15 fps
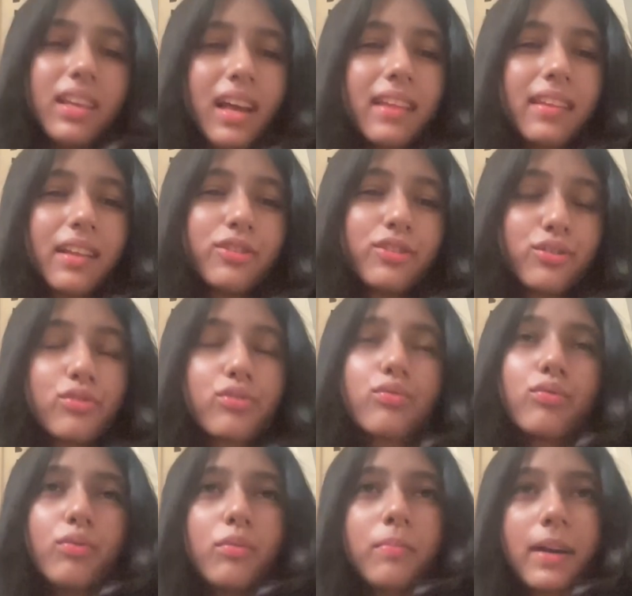Yeah, that's
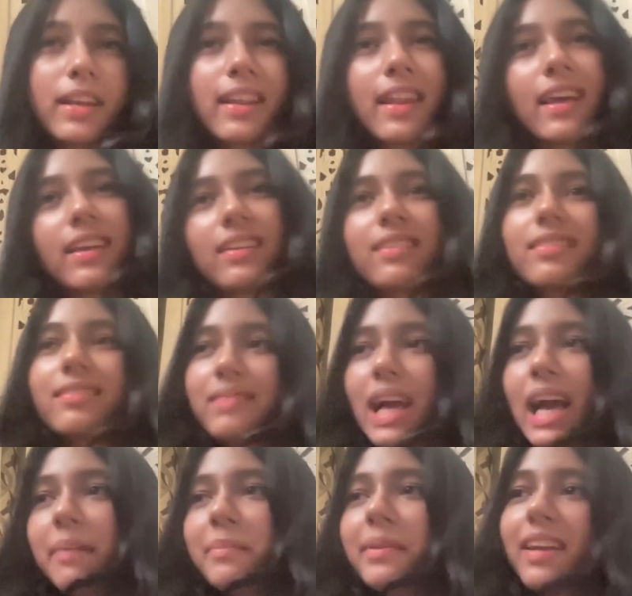true, but like
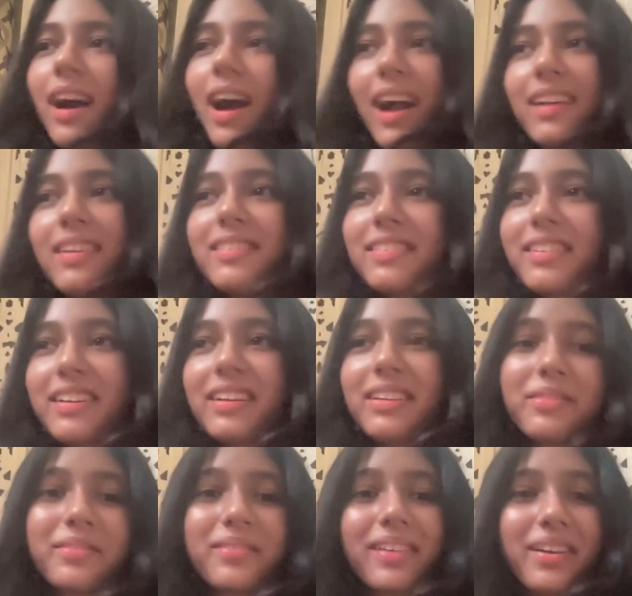I'm in a higher
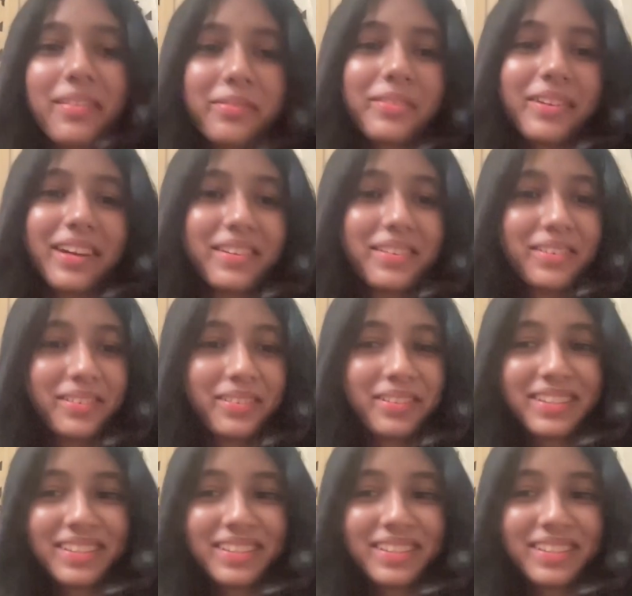grade, so I have to write a lot.